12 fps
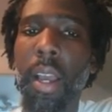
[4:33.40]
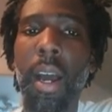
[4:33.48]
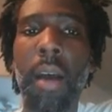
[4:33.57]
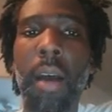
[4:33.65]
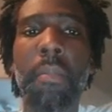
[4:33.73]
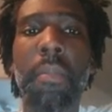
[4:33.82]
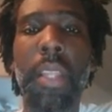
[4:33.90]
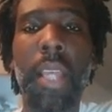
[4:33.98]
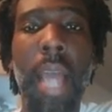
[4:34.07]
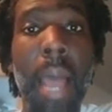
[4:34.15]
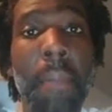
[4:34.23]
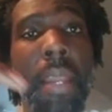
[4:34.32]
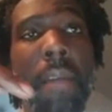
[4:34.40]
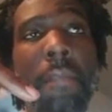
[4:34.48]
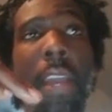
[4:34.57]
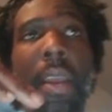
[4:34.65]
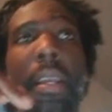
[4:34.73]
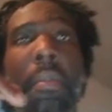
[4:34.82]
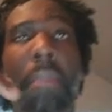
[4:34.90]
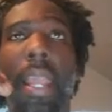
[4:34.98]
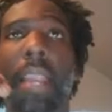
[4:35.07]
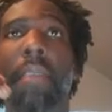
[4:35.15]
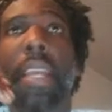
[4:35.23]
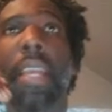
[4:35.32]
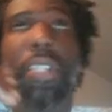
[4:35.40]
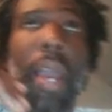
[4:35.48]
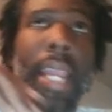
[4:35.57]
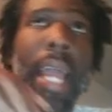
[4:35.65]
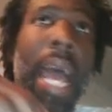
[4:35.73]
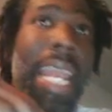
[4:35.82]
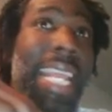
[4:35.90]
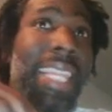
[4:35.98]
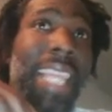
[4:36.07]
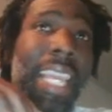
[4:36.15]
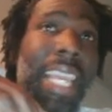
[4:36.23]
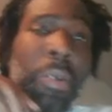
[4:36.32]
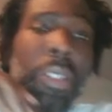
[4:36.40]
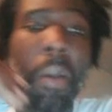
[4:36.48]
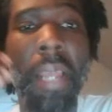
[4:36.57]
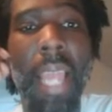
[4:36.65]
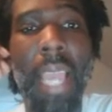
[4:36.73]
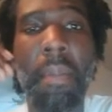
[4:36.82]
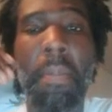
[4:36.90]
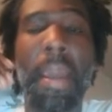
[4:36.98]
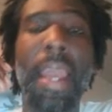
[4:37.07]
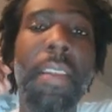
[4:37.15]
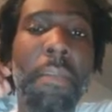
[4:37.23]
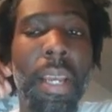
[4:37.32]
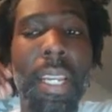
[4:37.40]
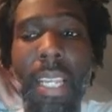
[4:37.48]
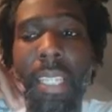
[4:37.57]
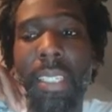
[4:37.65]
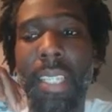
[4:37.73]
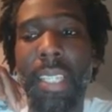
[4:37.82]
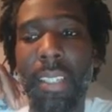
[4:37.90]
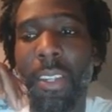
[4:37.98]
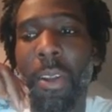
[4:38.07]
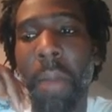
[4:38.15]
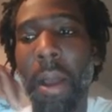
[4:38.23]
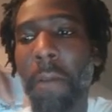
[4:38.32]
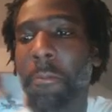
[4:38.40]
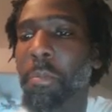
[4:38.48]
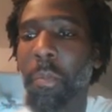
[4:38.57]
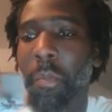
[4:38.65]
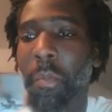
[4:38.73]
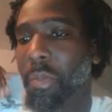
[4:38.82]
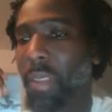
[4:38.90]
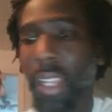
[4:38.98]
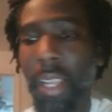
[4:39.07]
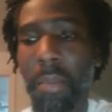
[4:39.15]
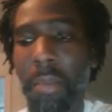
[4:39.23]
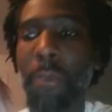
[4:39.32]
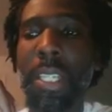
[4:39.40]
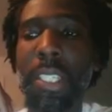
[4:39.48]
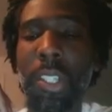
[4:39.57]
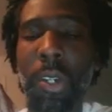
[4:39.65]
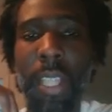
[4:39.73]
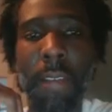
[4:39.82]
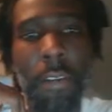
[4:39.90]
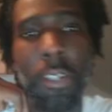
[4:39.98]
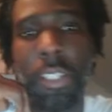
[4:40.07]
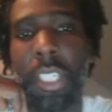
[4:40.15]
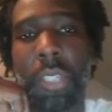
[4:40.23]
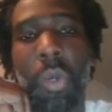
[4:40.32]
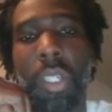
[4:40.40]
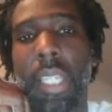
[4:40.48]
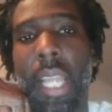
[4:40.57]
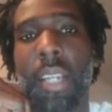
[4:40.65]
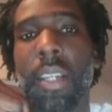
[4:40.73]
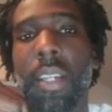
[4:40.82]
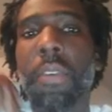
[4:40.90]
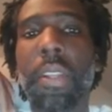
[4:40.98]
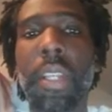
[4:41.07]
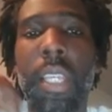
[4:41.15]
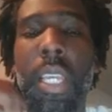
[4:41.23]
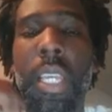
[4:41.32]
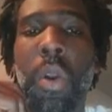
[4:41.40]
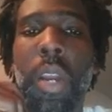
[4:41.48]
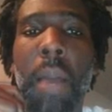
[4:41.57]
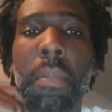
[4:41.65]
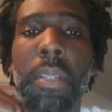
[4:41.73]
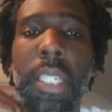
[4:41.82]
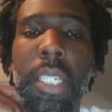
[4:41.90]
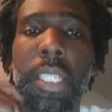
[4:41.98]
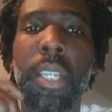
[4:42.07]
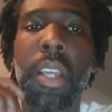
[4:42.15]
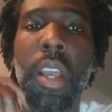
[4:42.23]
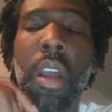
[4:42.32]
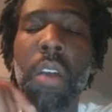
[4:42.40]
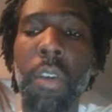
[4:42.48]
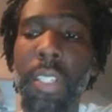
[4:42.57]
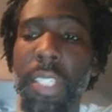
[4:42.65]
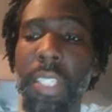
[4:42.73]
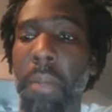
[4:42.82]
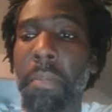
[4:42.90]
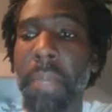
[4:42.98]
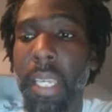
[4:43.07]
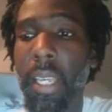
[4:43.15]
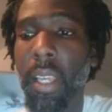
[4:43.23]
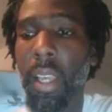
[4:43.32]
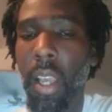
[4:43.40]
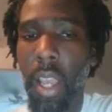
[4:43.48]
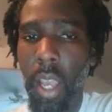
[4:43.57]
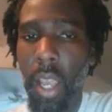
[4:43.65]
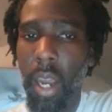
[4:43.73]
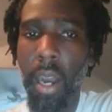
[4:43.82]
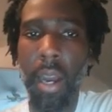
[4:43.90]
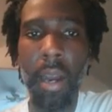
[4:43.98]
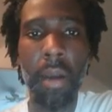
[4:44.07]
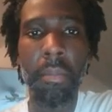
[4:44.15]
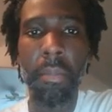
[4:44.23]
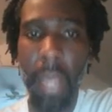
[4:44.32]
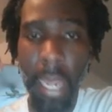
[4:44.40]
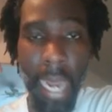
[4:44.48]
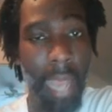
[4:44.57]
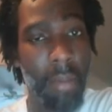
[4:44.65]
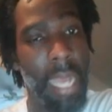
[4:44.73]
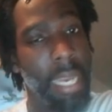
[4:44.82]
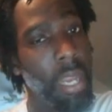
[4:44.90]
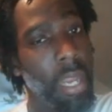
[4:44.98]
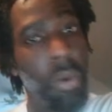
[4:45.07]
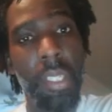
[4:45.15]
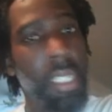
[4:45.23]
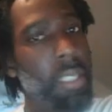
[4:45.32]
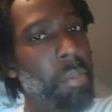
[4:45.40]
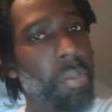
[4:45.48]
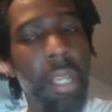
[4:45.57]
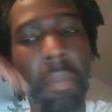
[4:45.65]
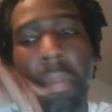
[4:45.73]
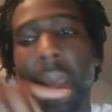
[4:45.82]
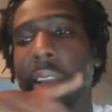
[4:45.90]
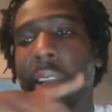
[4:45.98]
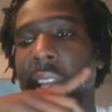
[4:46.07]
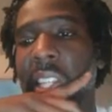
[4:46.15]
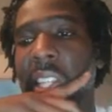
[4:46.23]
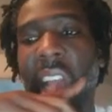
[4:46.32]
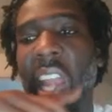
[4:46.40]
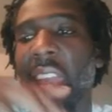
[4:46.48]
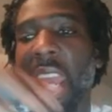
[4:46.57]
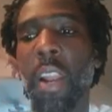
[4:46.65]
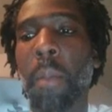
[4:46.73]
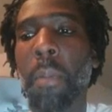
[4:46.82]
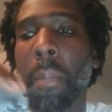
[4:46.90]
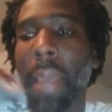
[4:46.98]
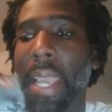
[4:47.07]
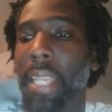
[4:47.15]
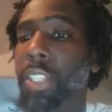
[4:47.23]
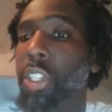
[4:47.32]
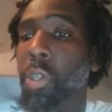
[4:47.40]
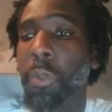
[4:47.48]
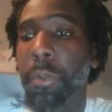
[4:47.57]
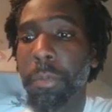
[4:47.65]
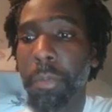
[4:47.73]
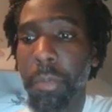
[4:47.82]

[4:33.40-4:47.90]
I'm in a very competitive niche right now. I didn't think it was going to be that competitive, but it is. My research at first just wasn't that good for the keyword competition for the GMB. And all I know is it's a pretty competitive niche. I landed up on page 2.